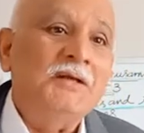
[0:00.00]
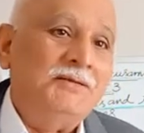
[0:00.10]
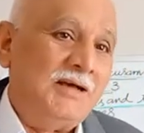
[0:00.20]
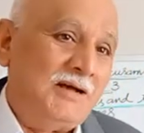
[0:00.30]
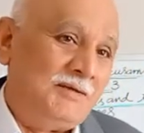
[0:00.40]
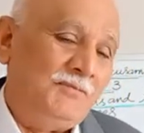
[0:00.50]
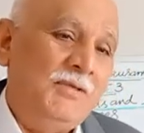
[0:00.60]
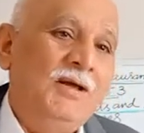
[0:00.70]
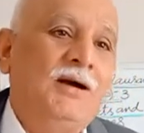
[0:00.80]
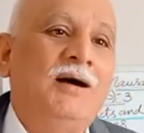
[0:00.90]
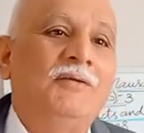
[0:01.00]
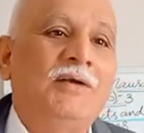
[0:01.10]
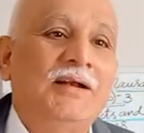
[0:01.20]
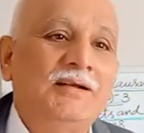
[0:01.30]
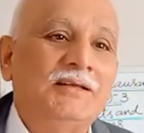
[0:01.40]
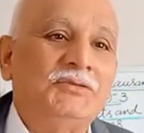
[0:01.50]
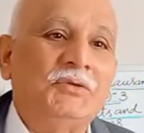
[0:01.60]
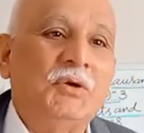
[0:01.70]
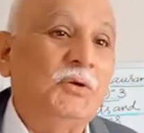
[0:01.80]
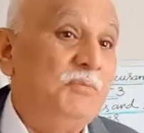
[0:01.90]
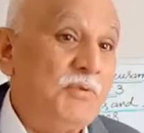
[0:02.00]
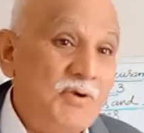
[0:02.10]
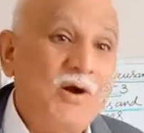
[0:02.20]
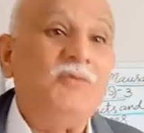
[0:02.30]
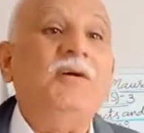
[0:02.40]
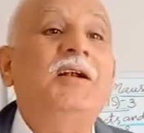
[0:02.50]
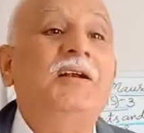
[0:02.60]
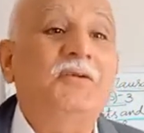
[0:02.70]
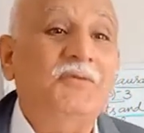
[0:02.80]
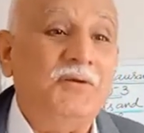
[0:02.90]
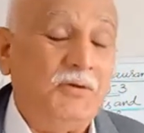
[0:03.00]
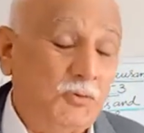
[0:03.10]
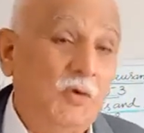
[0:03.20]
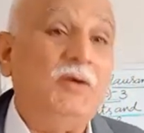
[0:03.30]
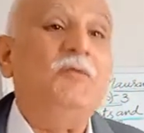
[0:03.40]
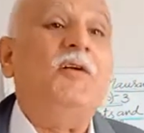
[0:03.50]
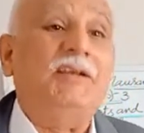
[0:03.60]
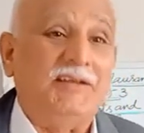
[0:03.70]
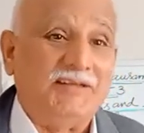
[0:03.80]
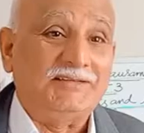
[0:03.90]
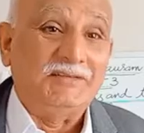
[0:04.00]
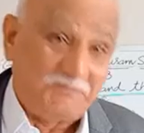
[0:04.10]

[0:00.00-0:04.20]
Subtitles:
the varieties grow beyond 100 240 days.